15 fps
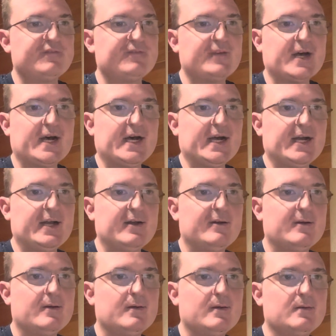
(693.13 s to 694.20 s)

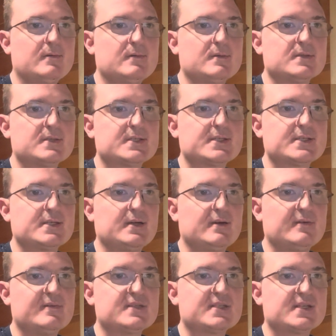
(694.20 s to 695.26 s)
fire
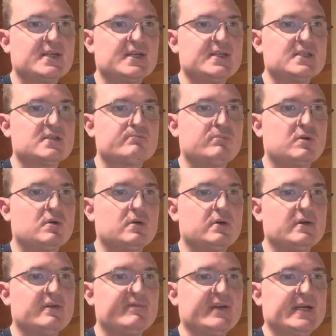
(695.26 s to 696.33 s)
services, Board
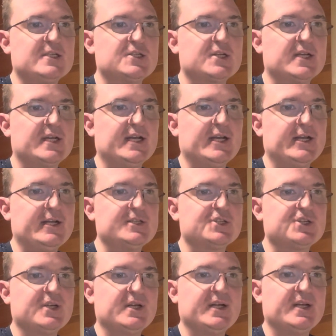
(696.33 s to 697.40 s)
of
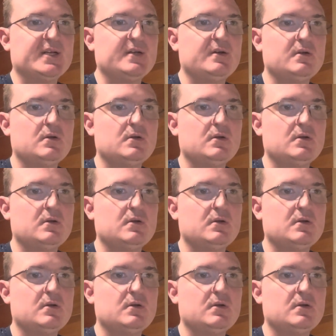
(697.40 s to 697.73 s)
Education.